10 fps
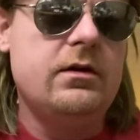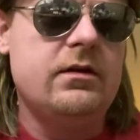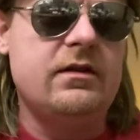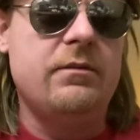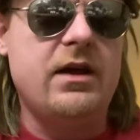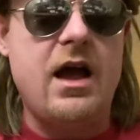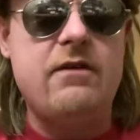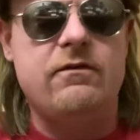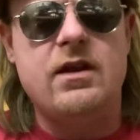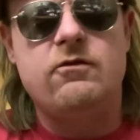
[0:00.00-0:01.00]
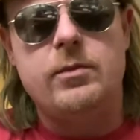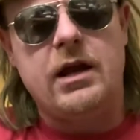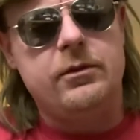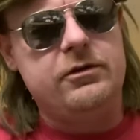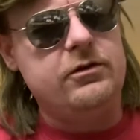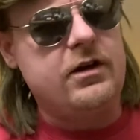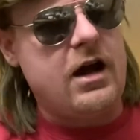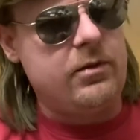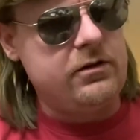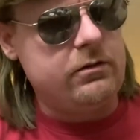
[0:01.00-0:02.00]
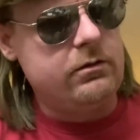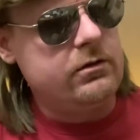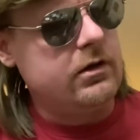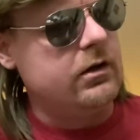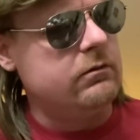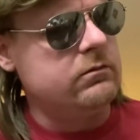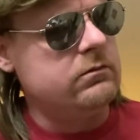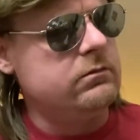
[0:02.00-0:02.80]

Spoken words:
Something I've never been able to accomplish. My